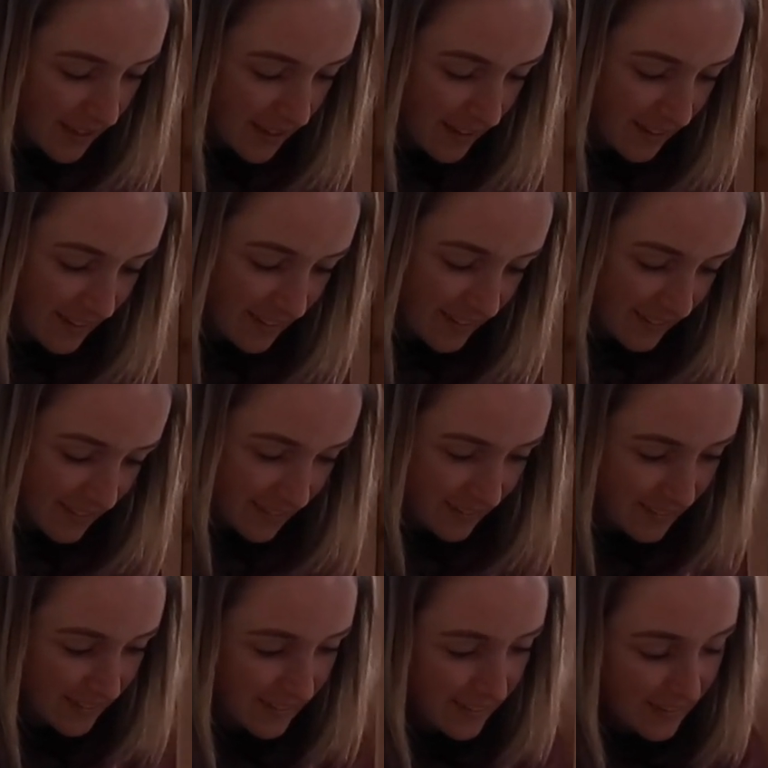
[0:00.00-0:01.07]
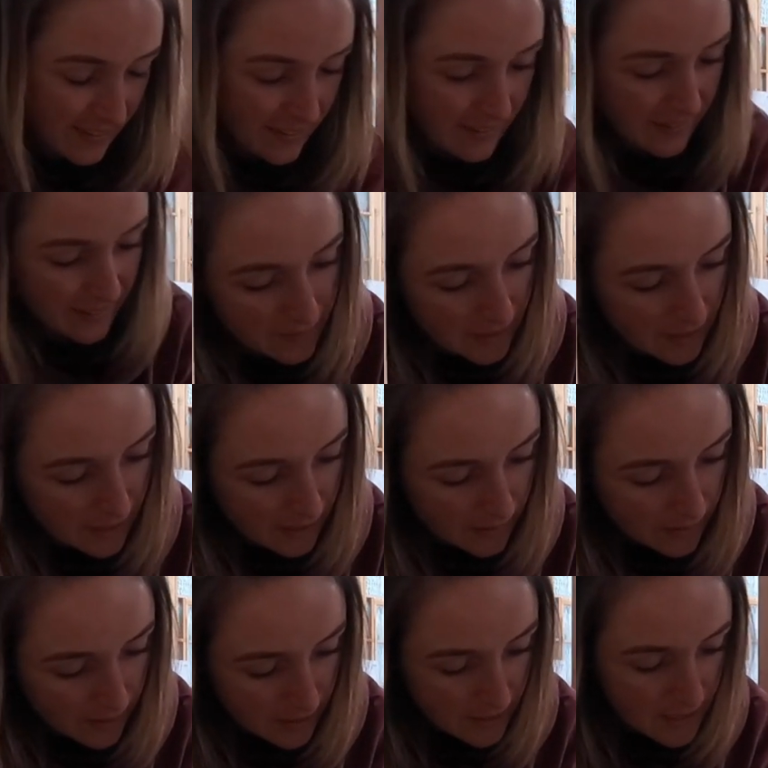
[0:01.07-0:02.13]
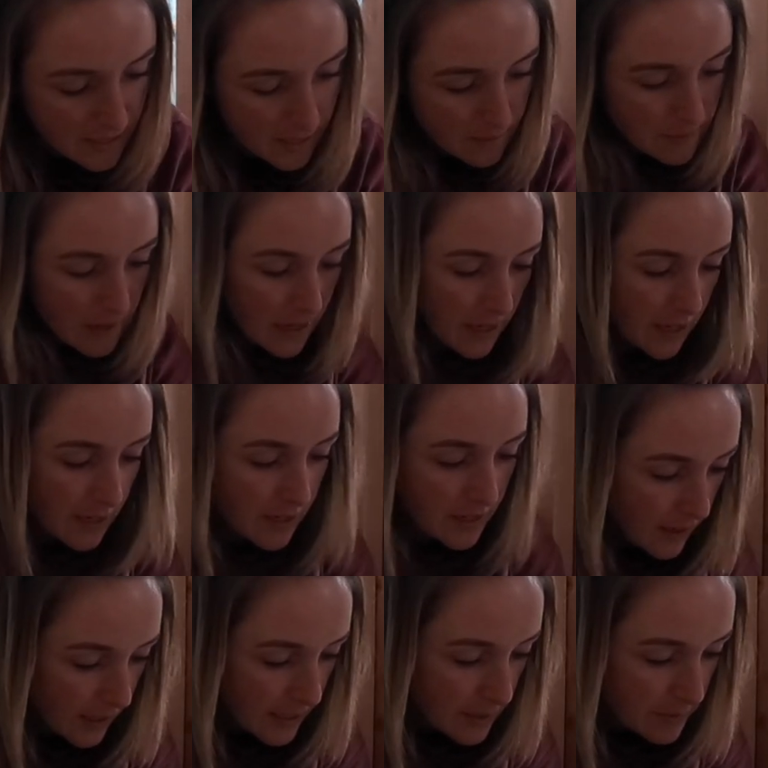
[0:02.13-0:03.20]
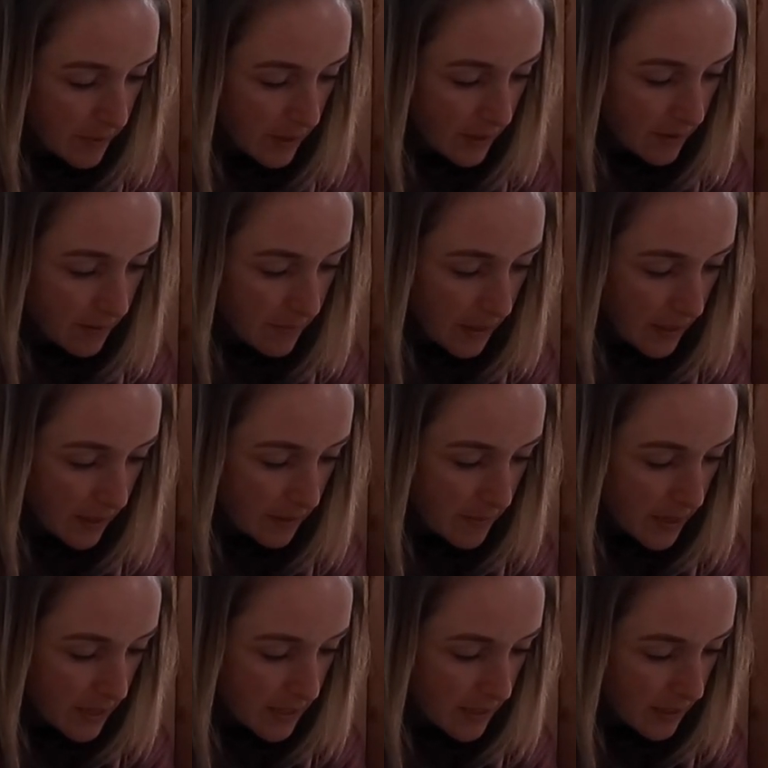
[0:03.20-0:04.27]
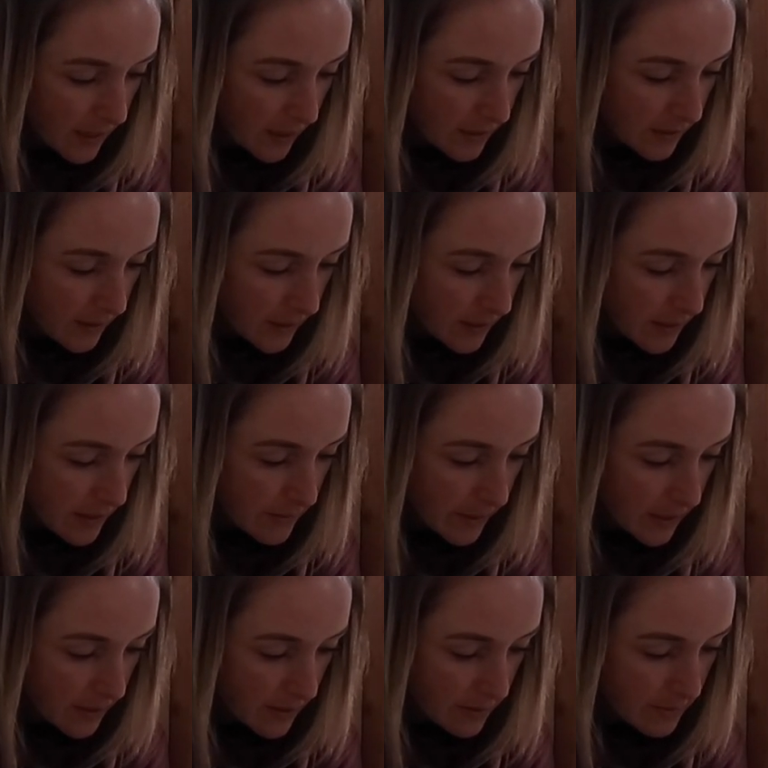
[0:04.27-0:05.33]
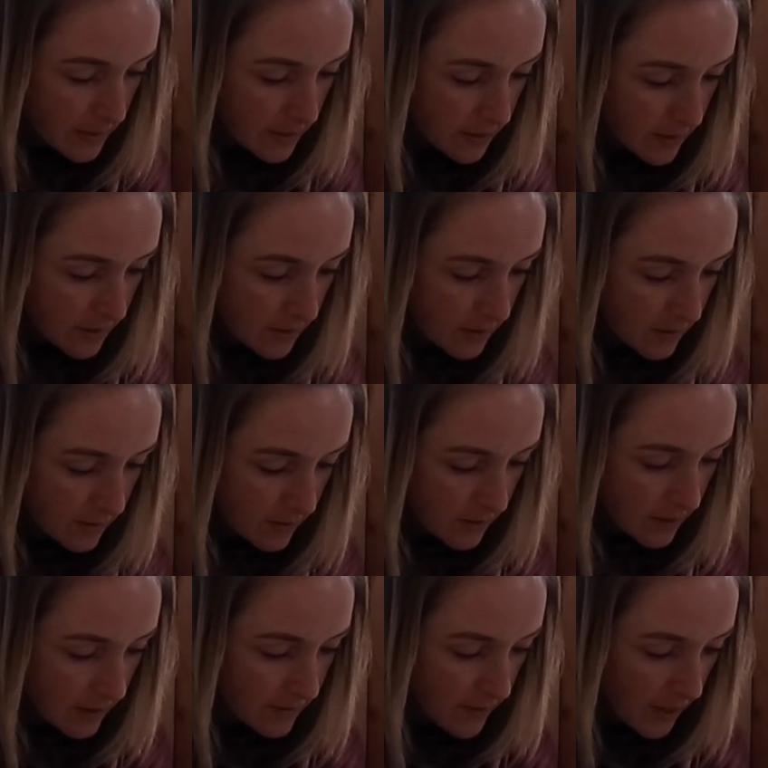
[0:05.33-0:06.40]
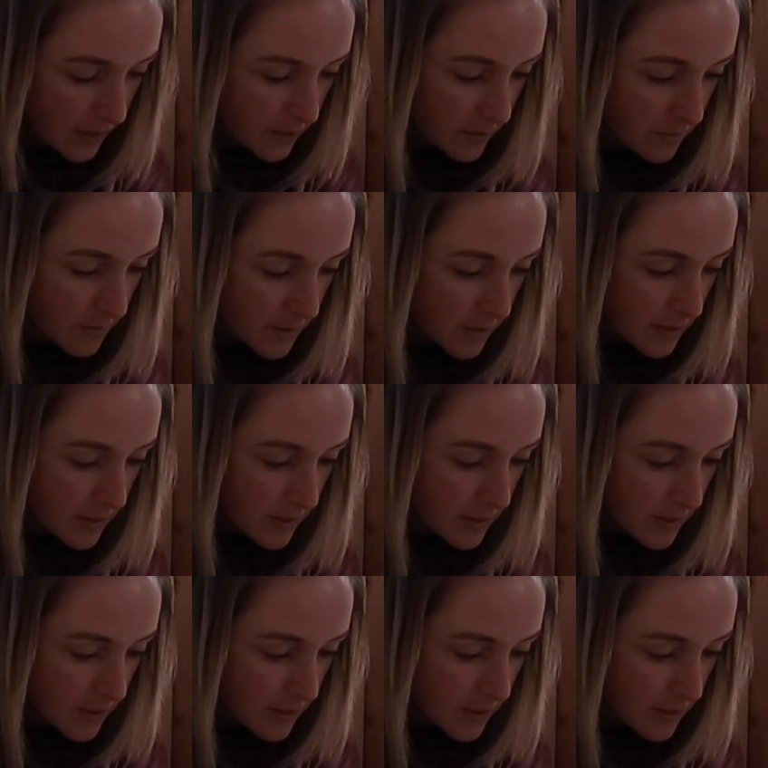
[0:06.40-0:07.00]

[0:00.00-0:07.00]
Now I can stick my, I keep making a mess and then I clean and then I make another mess. I vacuumed